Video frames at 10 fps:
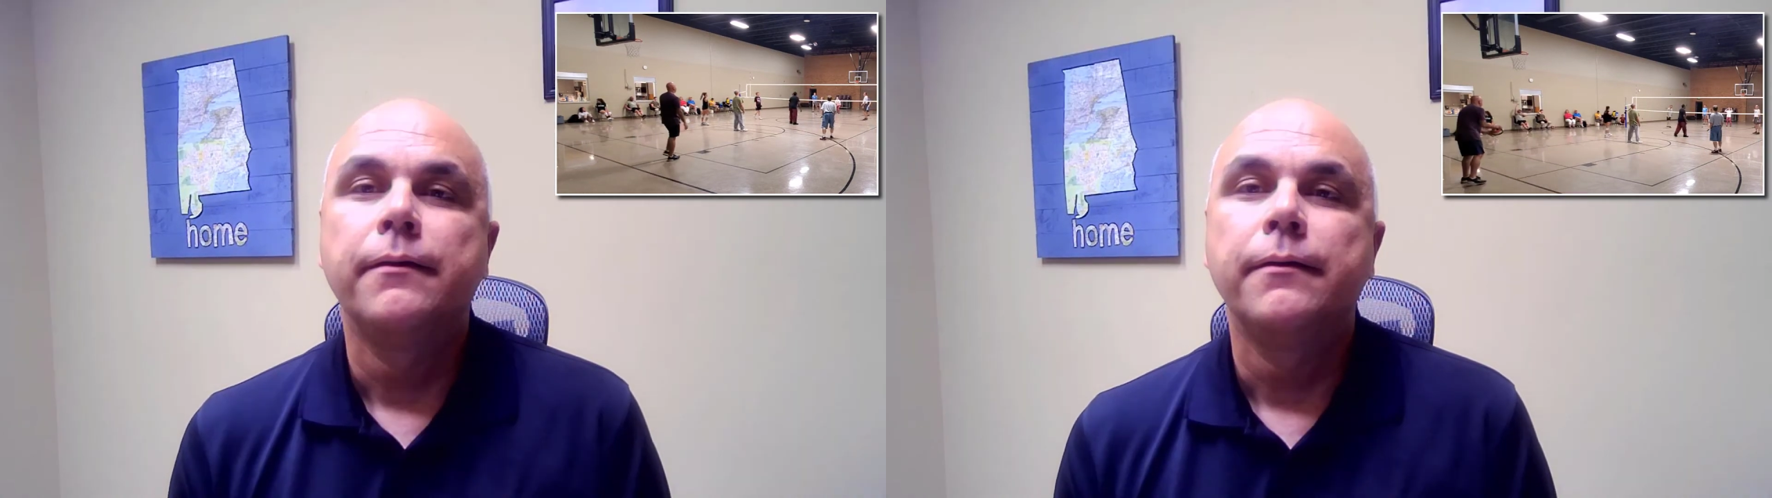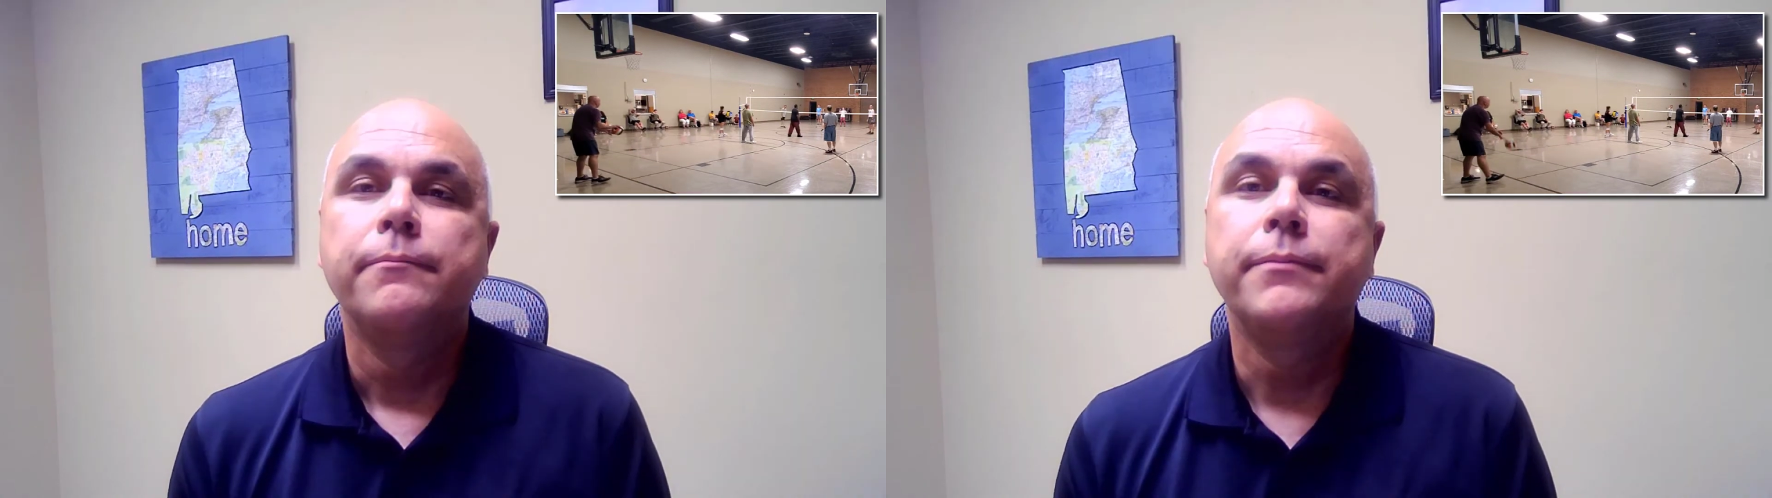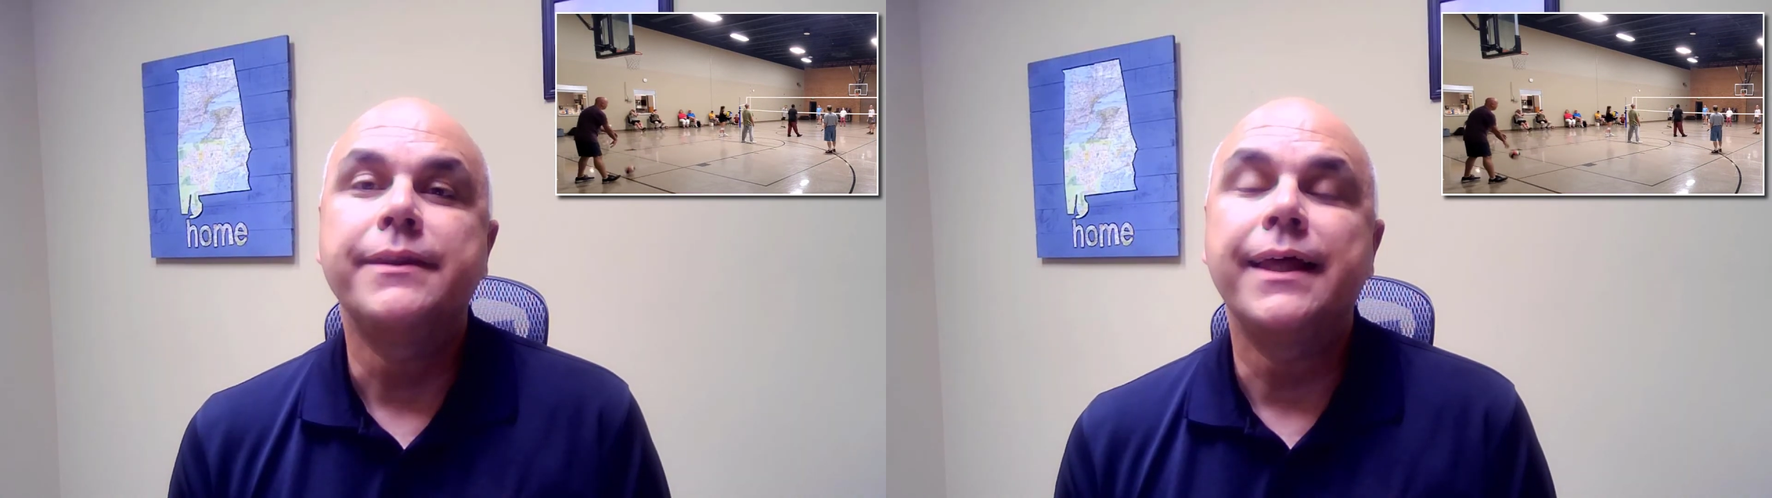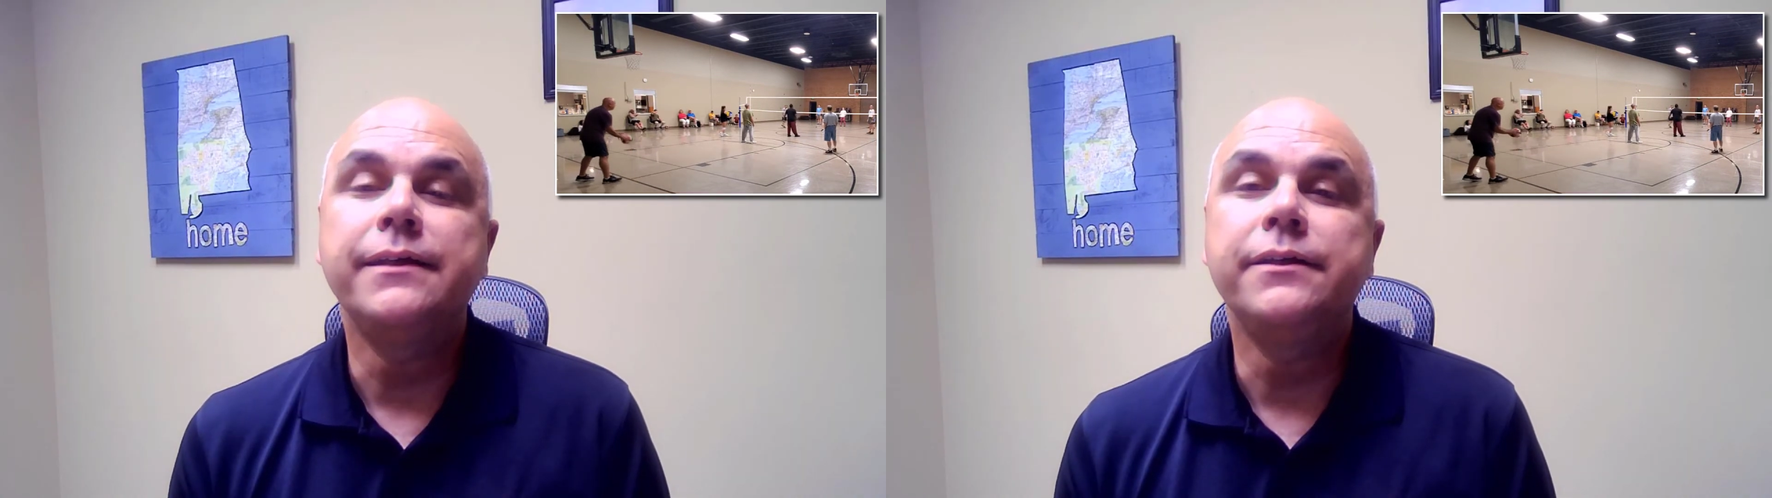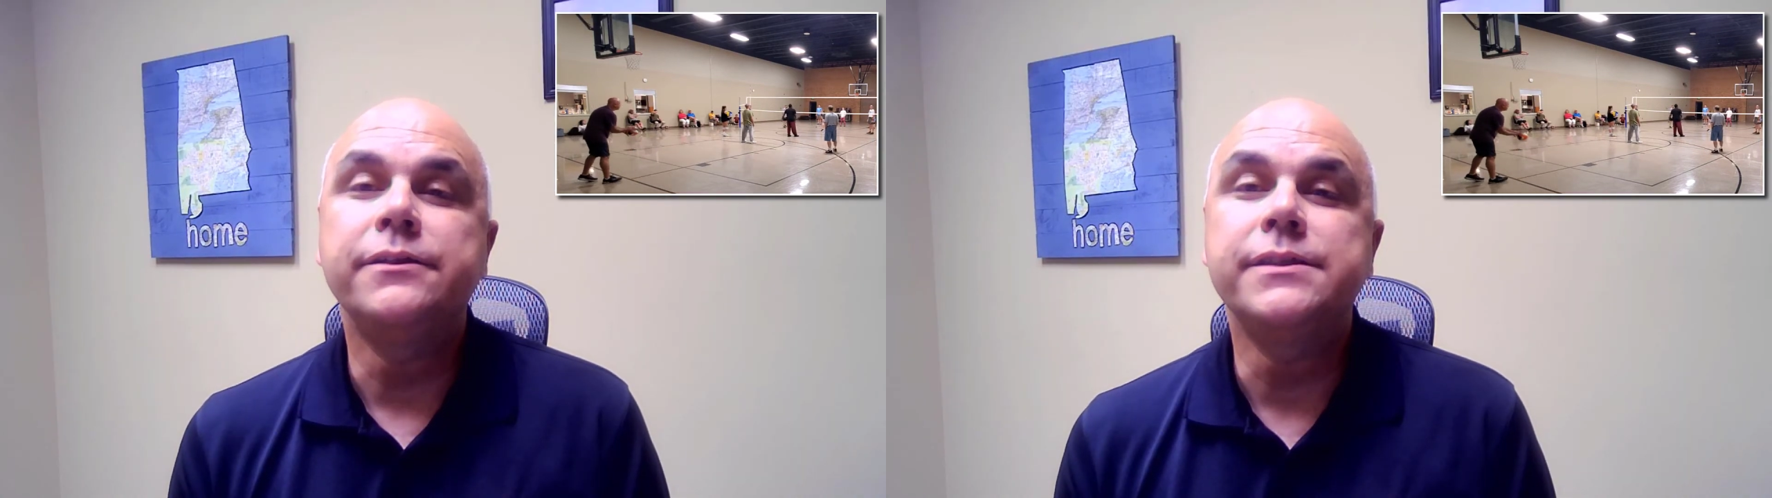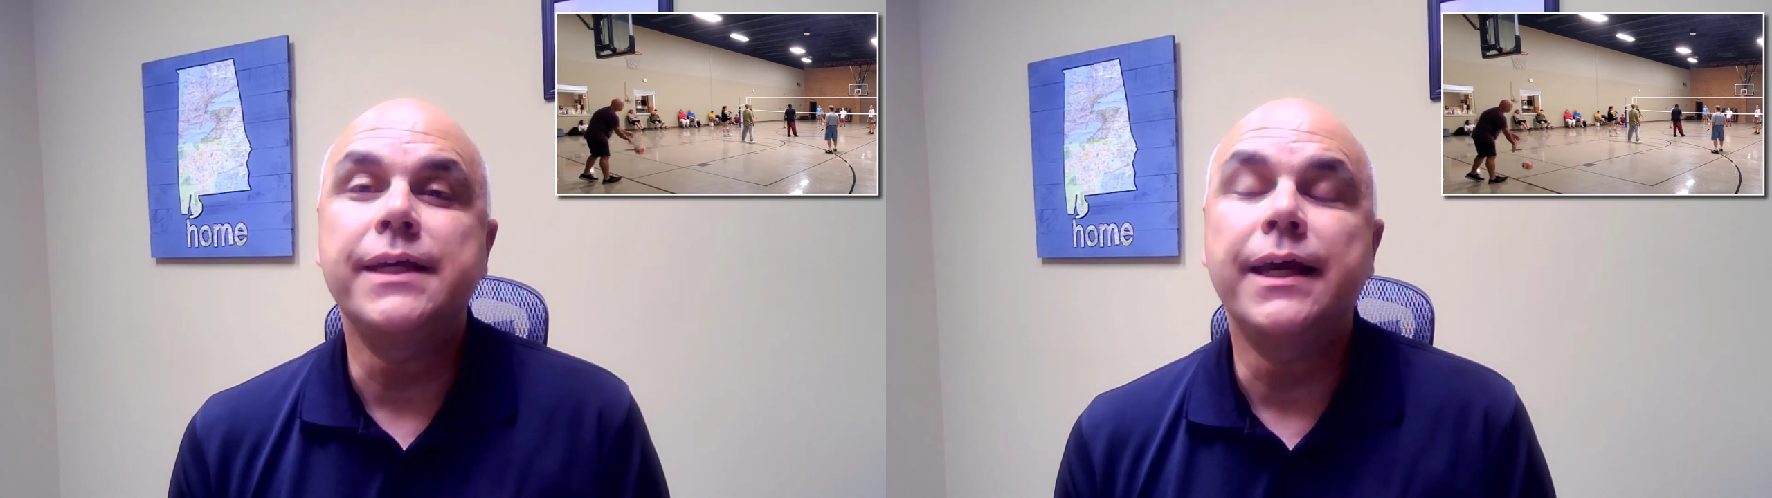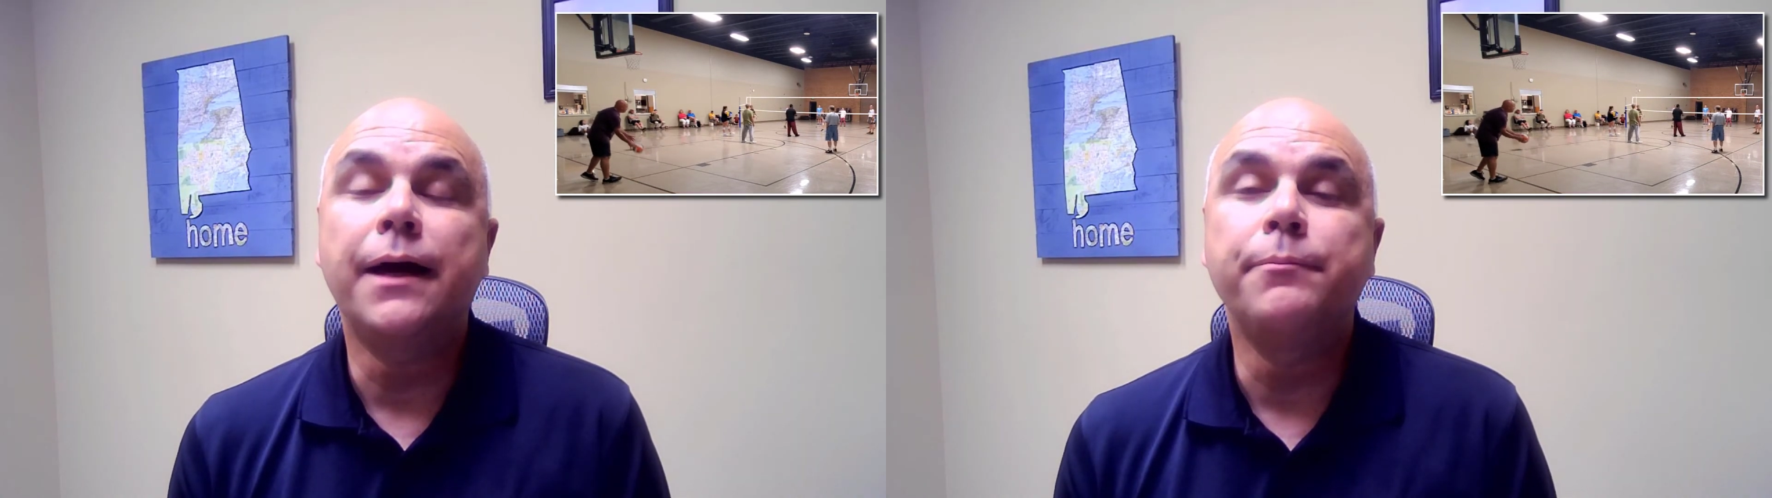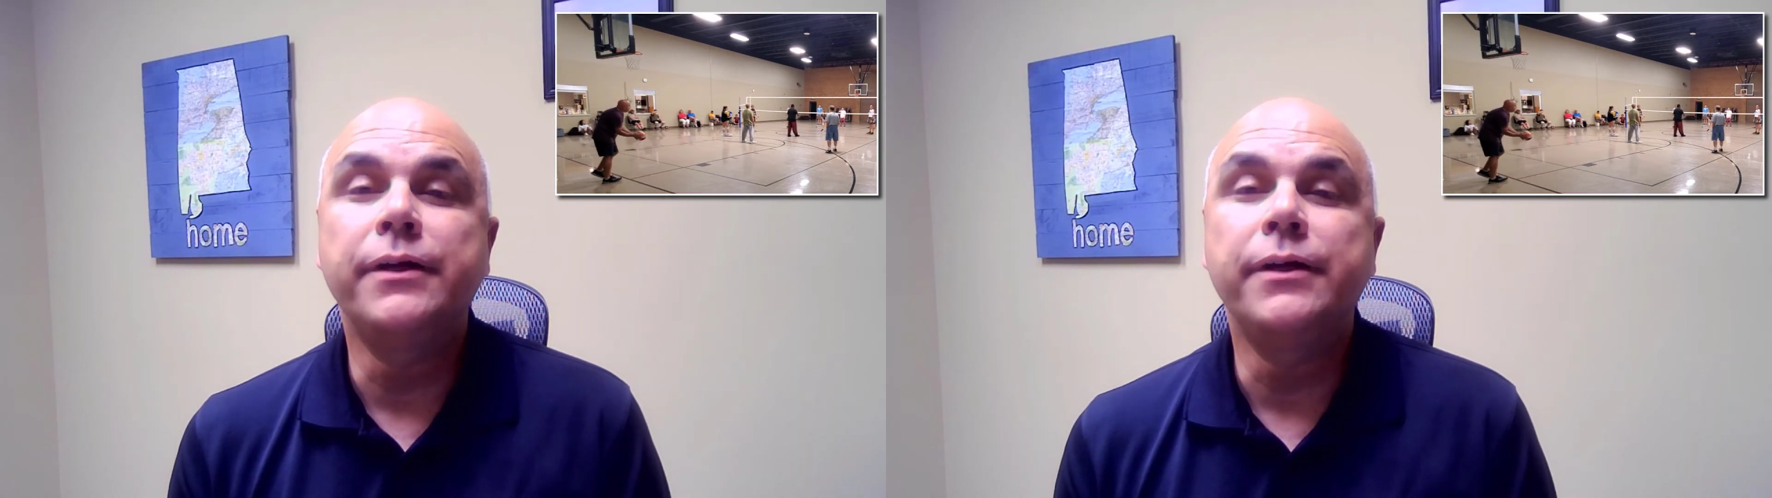But then you'll see I put